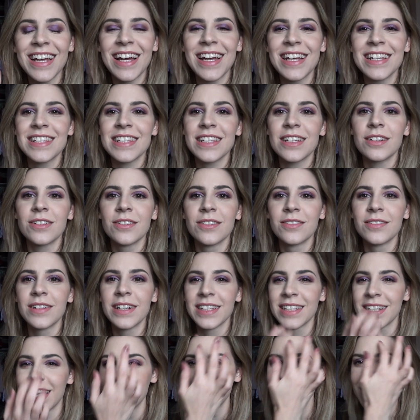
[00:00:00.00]
guys, oh
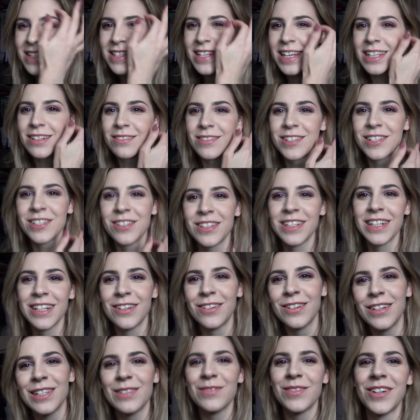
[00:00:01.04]
wait, did I even say that we're shooting
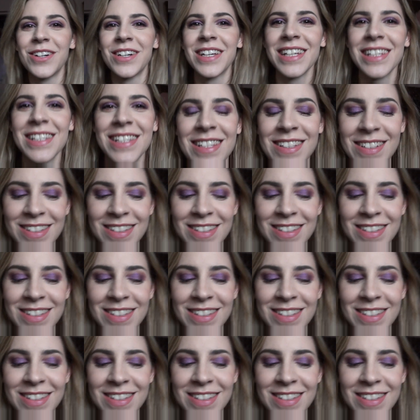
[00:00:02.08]
Hocus Pocus?